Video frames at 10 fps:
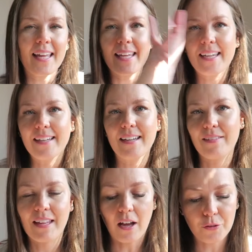in
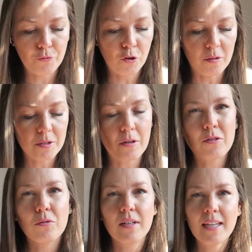the other room, so I
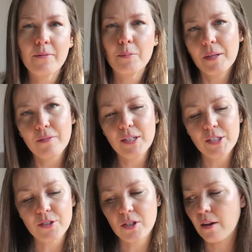thought here would be a really
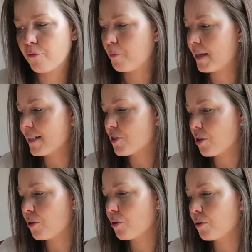good time for me
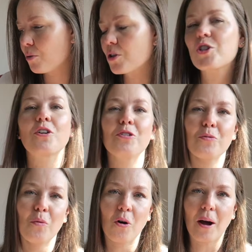to show you
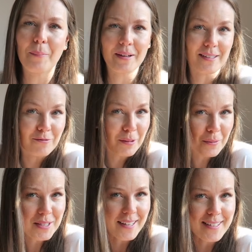what I picked up from
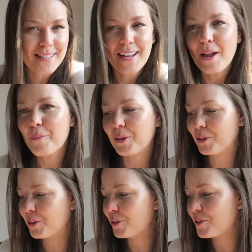Homesense
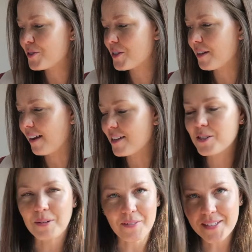because I
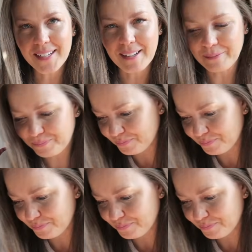still haven't done it.